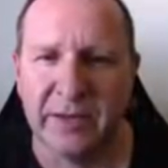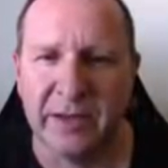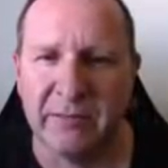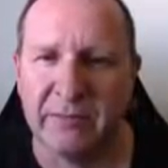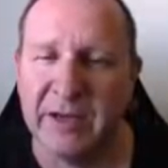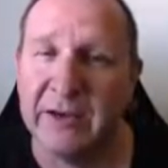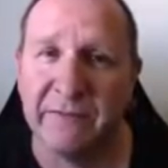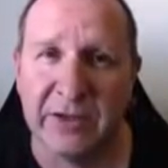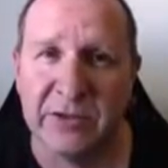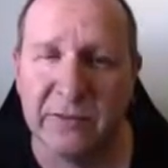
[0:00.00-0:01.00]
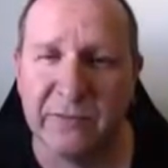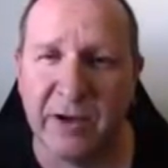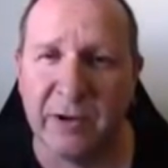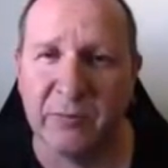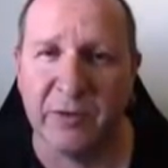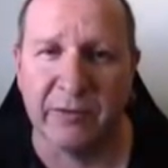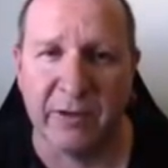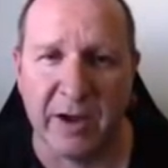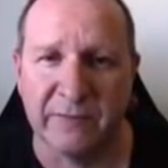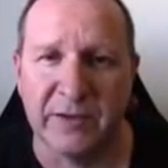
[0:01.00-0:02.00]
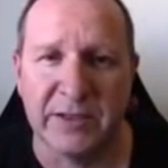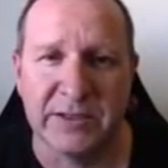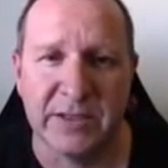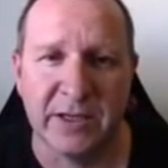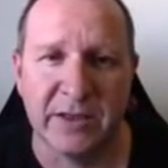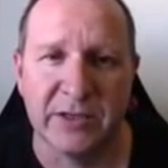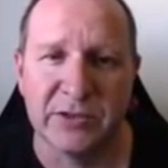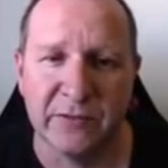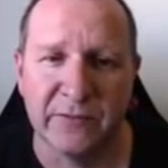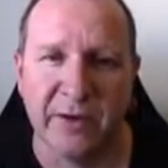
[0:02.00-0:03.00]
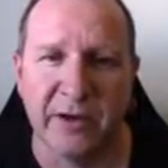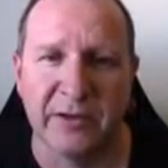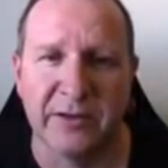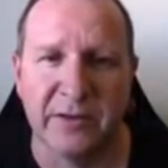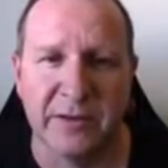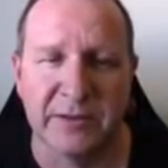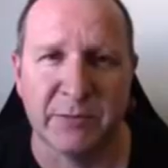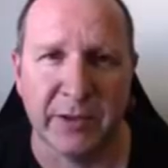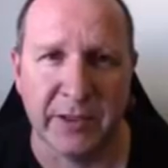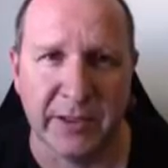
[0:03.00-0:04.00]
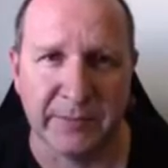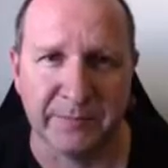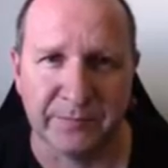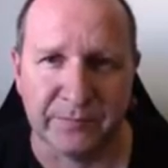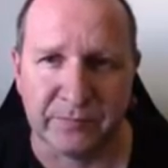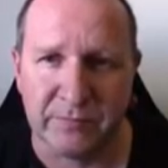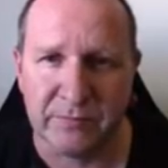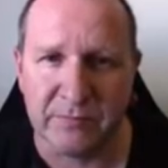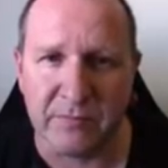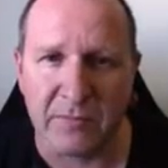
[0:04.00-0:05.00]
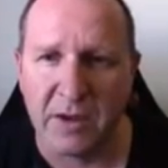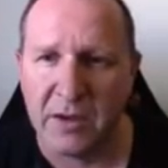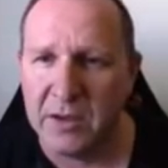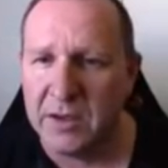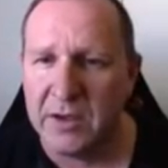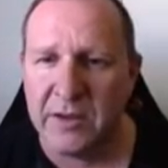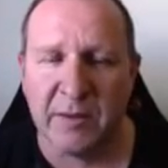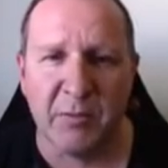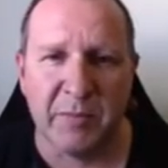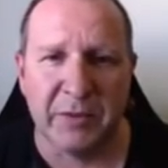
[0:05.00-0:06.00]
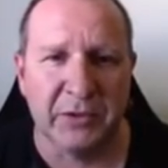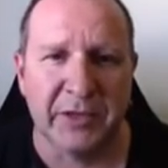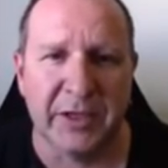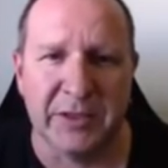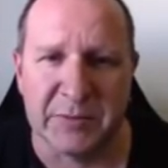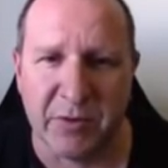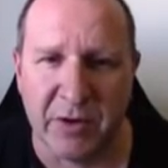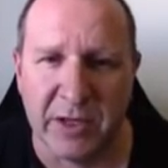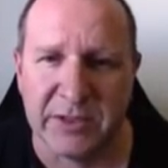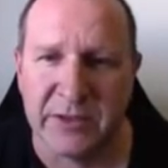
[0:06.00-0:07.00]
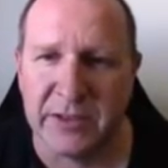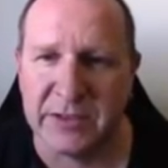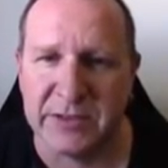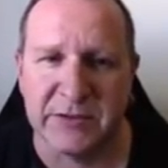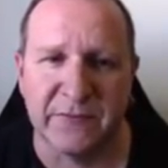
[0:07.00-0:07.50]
and then if they do find what they're after, let's say they do find this one here, they might be looking at this product and think this is